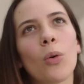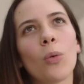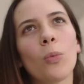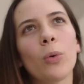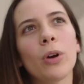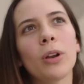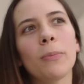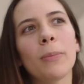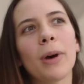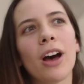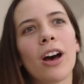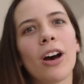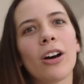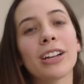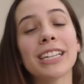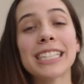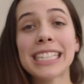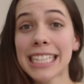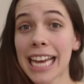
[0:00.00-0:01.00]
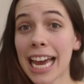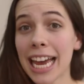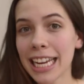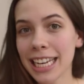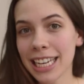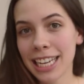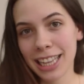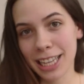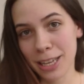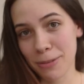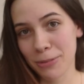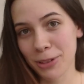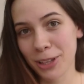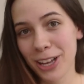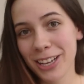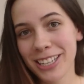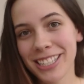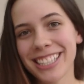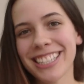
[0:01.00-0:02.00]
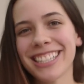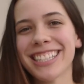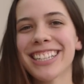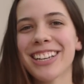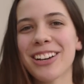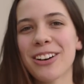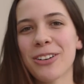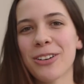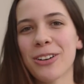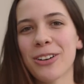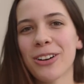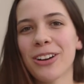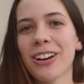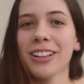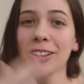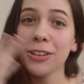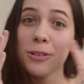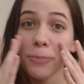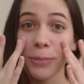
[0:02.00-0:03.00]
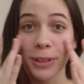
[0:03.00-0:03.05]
What about a tiny lip gloss or a little